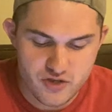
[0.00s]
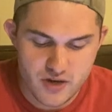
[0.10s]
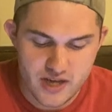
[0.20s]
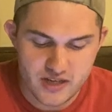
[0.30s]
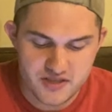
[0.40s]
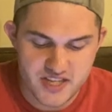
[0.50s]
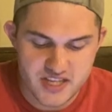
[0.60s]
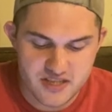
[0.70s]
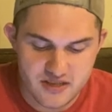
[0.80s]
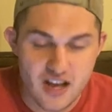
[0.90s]
trying
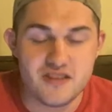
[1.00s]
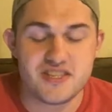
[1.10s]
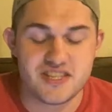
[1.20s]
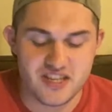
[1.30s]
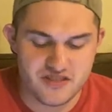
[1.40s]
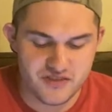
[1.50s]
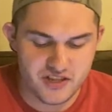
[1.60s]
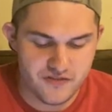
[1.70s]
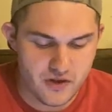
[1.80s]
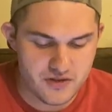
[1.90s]
unsuccessfully to
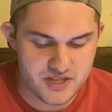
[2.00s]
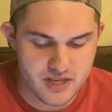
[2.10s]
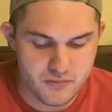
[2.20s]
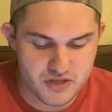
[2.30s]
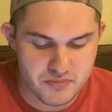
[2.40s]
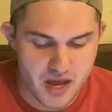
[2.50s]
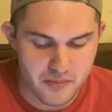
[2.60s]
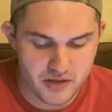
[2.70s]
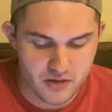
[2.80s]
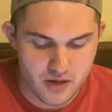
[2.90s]
fall asleep was
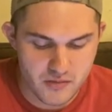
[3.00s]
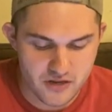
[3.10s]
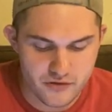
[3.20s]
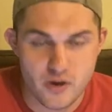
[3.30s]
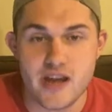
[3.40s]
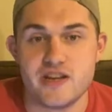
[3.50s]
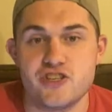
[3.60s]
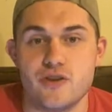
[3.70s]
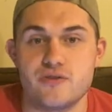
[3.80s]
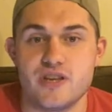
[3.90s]
popular among variety
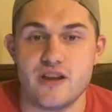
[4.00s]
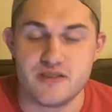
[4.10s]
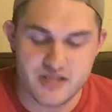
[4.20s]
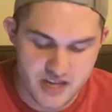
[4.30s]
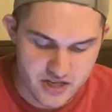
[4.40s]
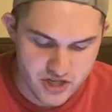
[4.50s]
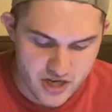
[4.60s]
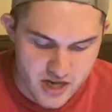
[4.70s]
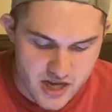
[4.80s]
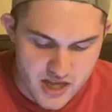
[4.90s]
shows on stage.
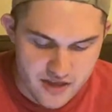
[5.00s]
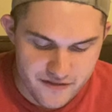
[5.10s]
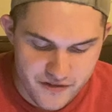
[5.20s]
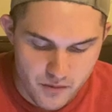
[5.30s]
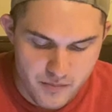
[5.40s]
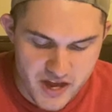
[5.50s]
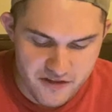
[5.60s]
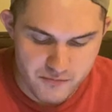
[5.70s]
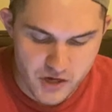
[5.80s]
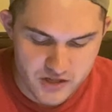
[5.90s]
The film may have
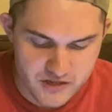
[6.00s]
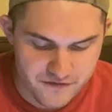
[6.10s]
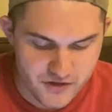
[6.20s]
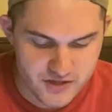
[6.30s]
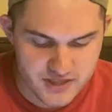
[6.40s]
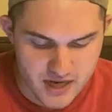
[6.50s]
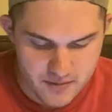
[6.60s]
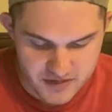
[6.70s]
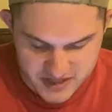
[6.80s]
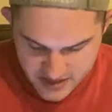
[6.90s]
marked the first time
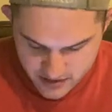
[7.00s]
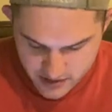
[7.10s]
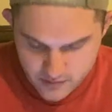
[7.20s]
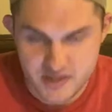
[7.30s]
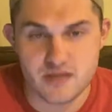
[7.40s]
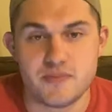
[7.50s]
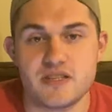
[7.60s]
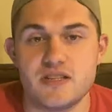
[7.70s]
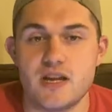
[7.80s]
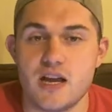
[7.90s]
the scenario was
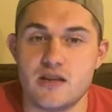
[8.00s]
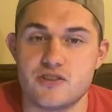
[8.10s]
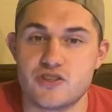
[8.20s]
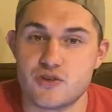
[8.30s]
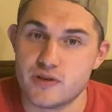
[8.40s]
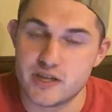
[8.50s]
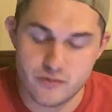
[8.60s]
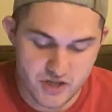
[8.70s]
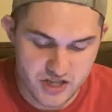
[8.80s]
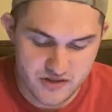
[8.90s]
depicted on screen,
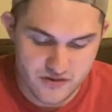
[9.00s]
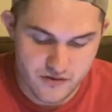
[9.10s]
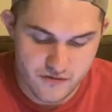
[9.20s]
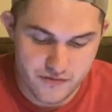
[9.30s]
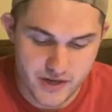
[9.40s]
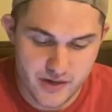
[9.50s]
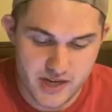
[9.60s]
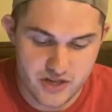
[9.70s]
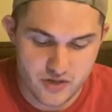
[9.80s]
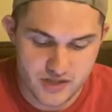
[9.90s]
which is very
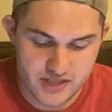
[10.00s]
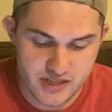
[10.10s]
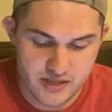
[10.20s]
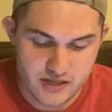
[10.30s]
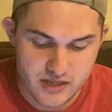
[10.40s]
interesting.